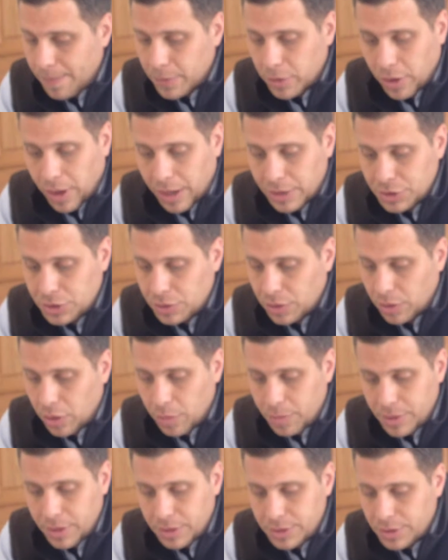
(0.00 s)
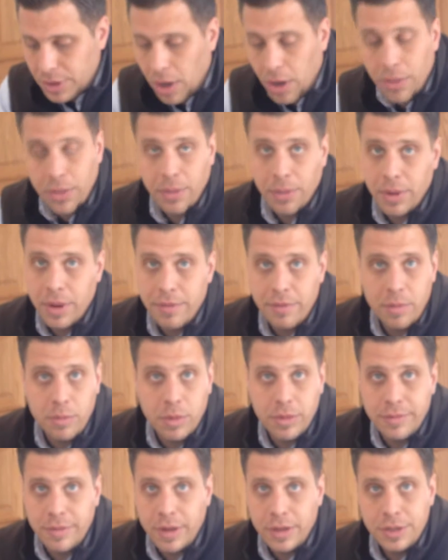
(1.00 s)
Garage door openers, all three of them
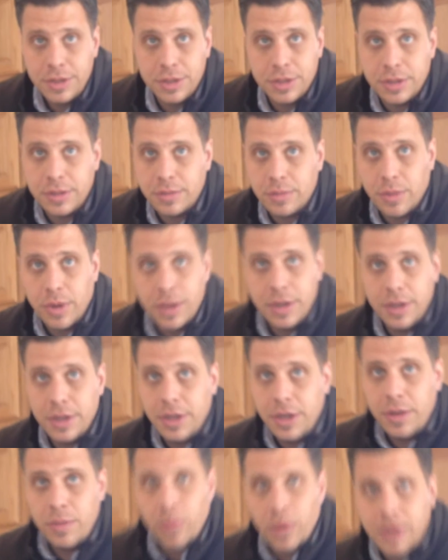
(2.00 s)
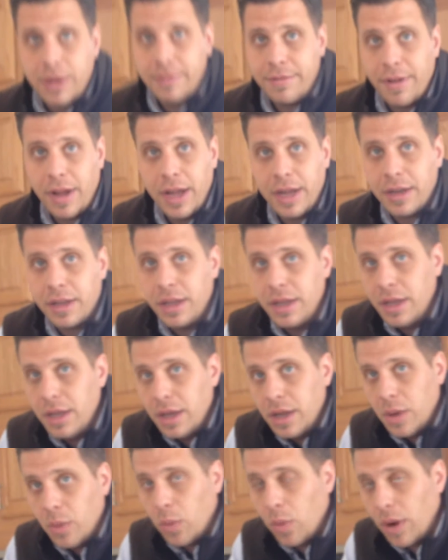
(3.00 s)
were functional, working good, working fine.
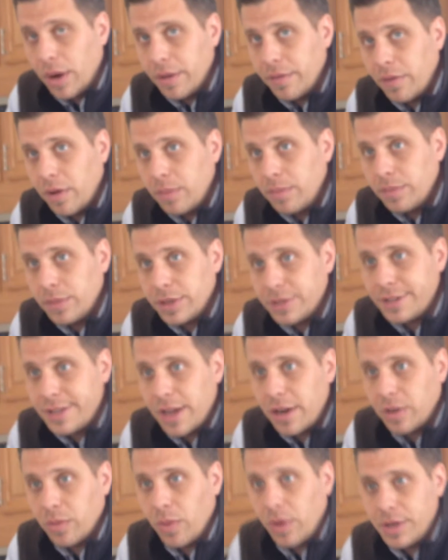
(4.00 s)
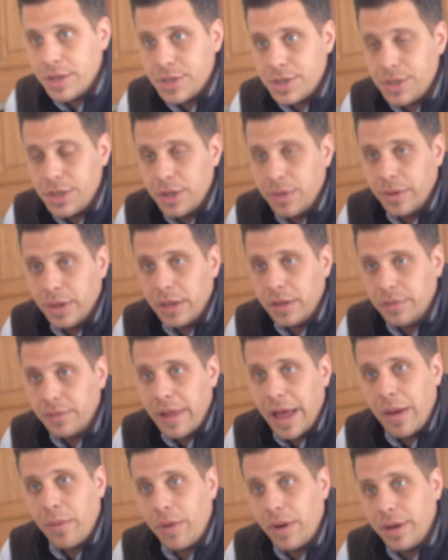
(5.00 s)
One of them, the center one is newer.
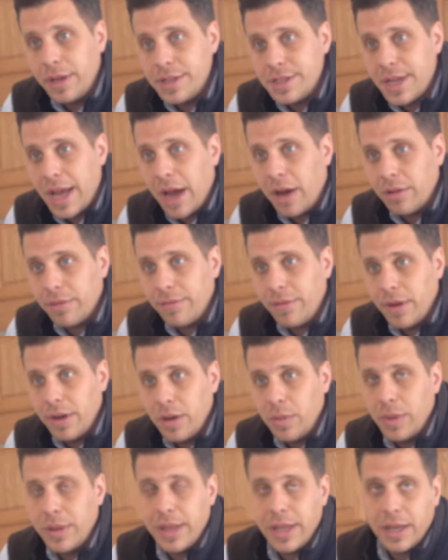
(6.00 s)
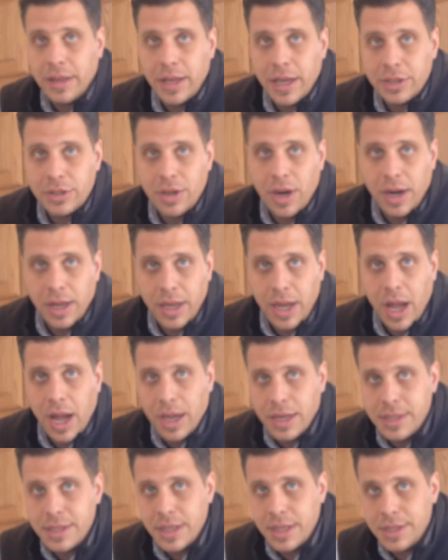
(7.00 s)
That one is outfitted with the electronic
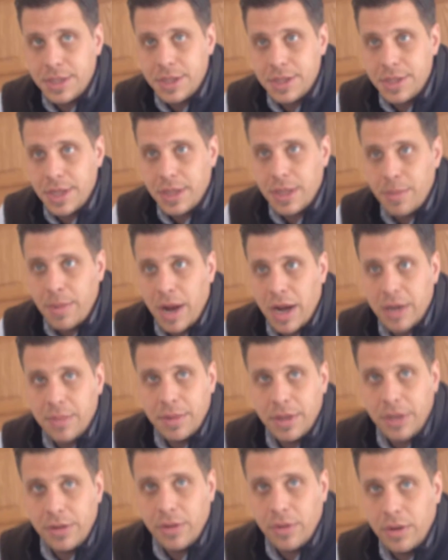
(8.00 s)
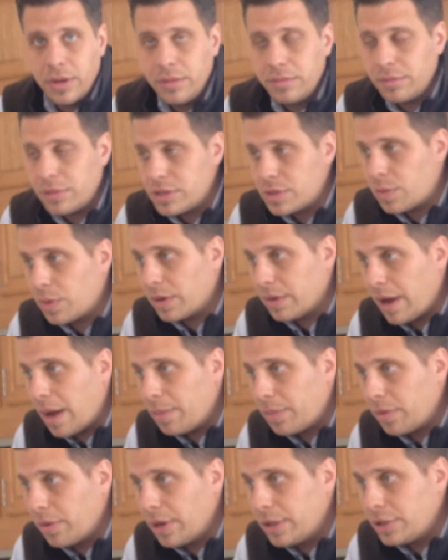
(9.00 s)
eye sensors at the bottom of the door, which were
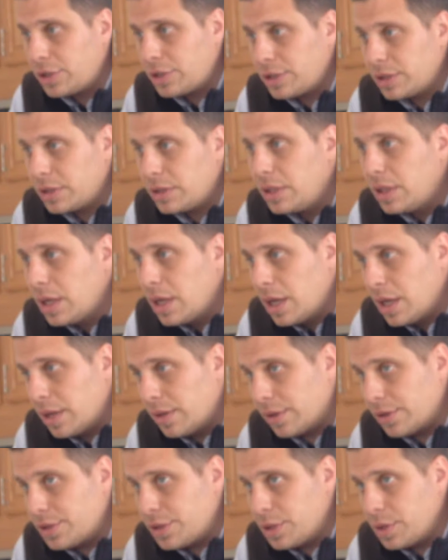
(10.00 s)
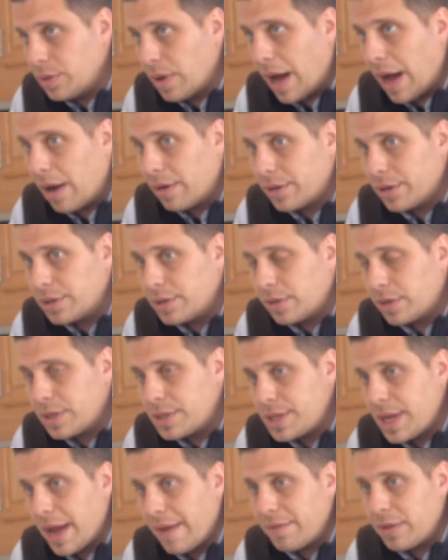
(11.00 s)
operational. The two outer
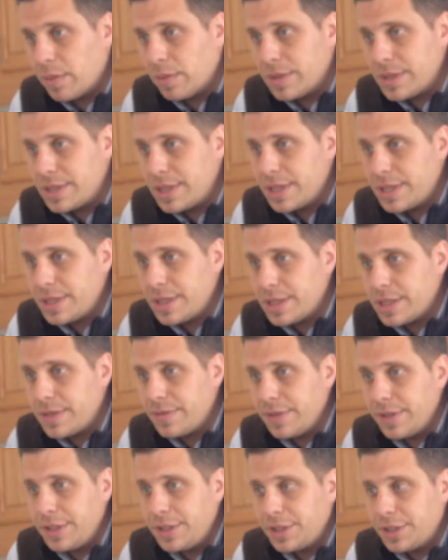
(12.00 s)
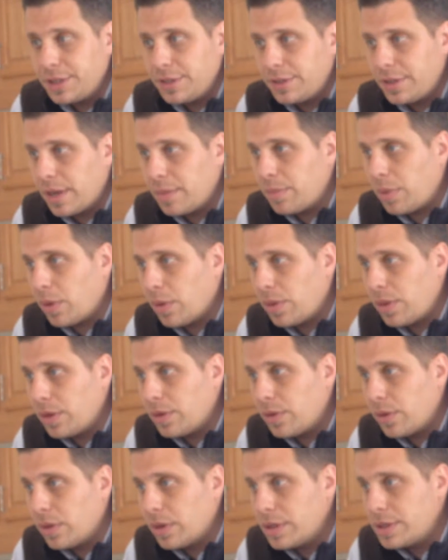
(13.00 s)
doors have the resistance features on both the
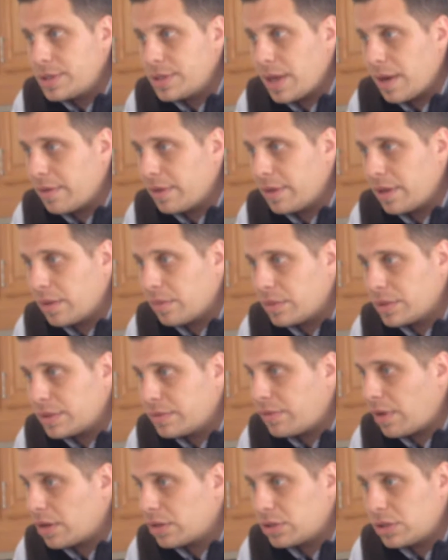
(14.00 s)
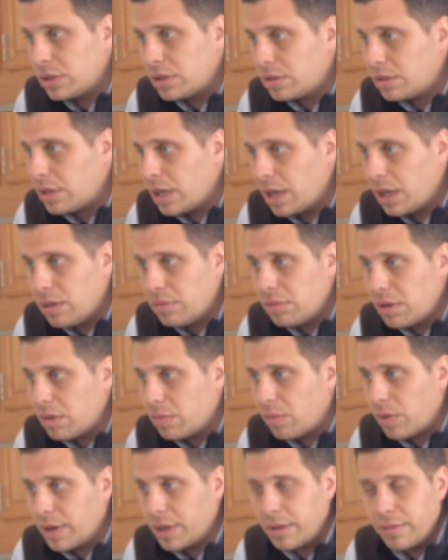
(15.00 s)
doors. Everything was functional there,
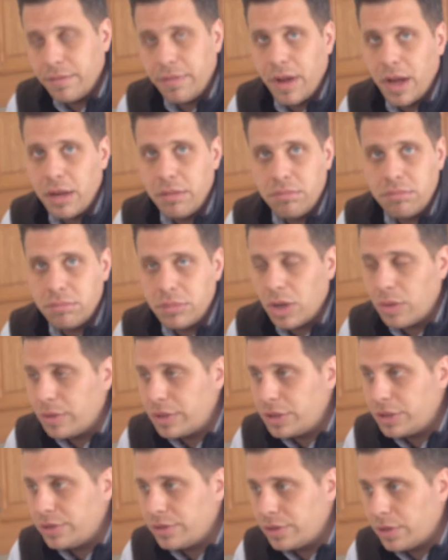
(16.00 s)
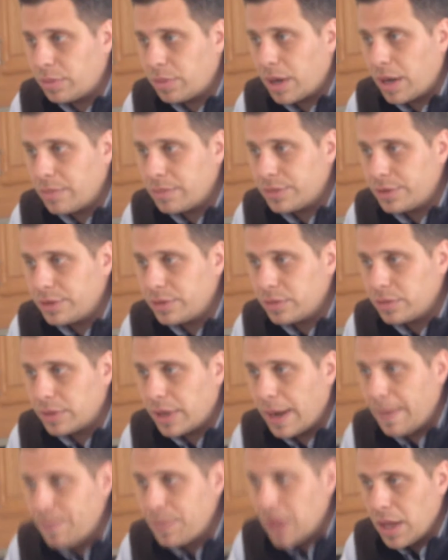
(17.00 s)
working fine, no issues, no problems. Okay.